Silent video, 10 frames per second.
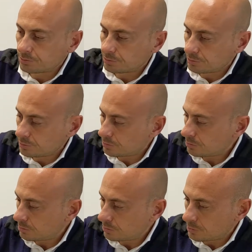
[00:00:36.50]

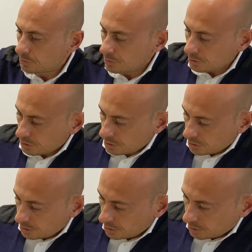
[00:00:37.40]
[no speech]